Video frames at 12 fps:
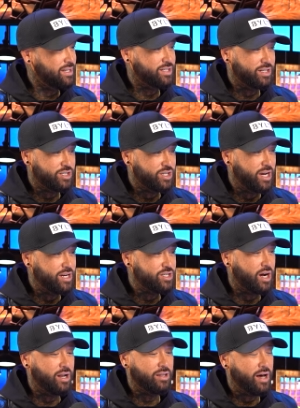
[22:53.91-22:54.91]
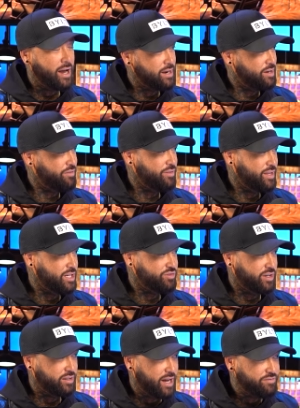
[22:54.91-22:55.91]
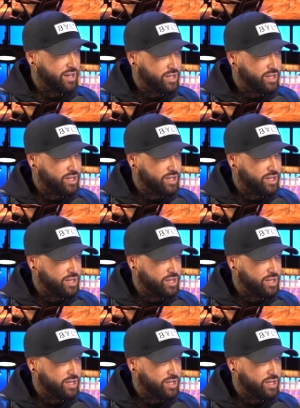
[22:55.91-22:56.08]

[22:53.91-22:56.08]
That's going to change a lot of different things for your life